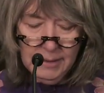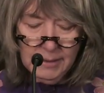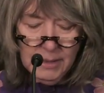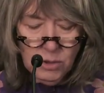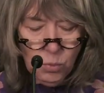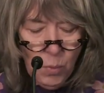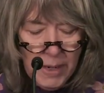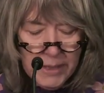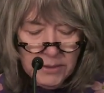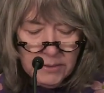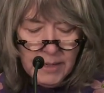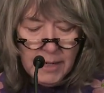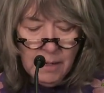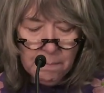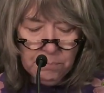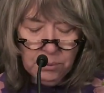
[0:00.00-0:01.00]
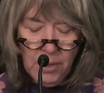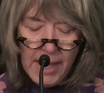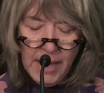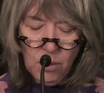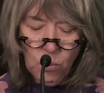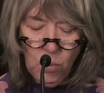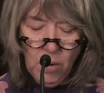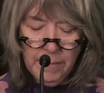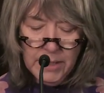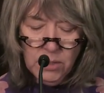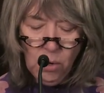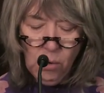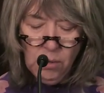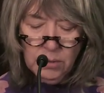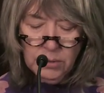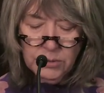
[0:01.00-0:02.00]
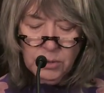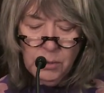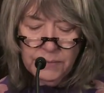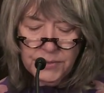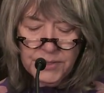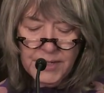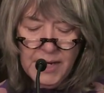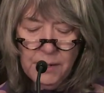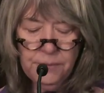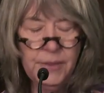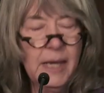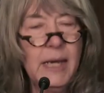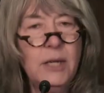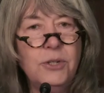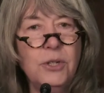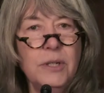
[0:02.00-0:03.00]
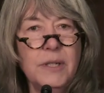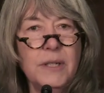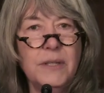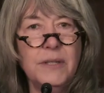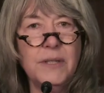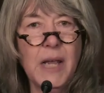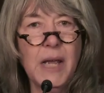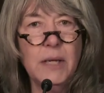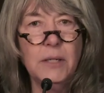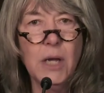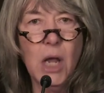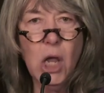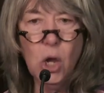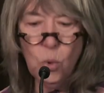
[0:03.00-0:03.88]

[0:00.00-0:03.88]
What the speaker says: This Wednesday, a black woman, also of South Asian descent,